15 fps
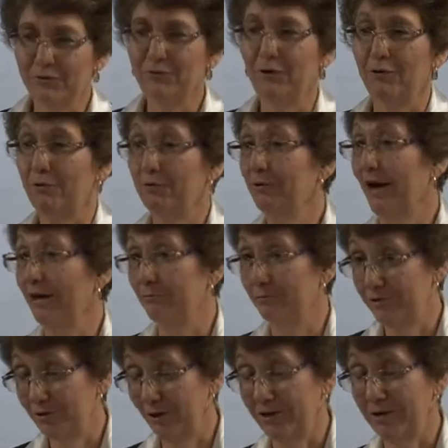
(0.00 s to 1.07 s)
So I
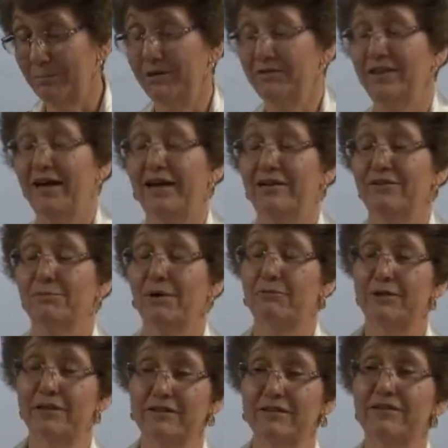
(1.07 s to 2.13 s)
would talk about that as
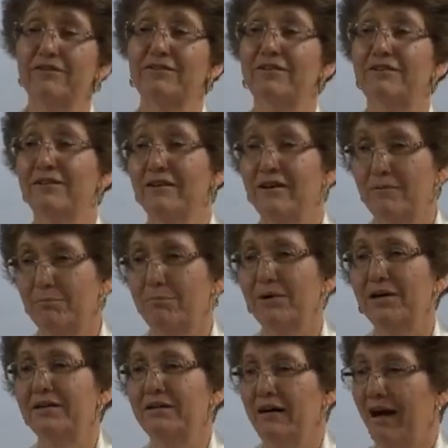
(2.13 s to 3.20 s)
my weakness,
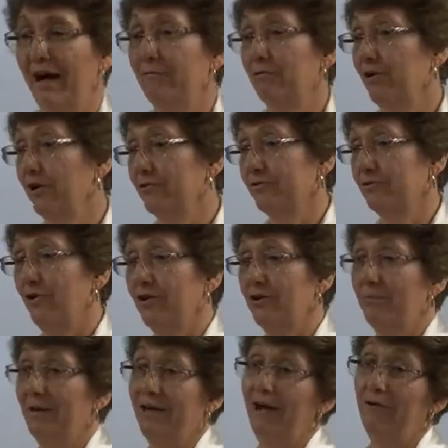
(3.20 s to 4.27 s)
but I would also
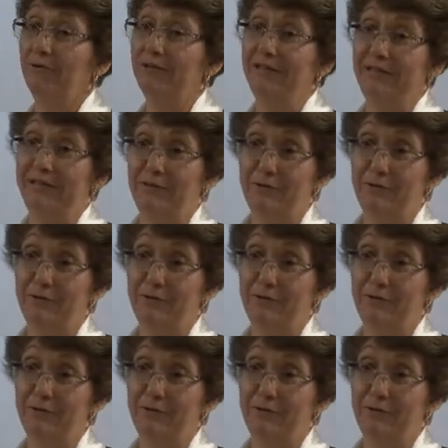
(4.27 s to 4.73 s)
talk about how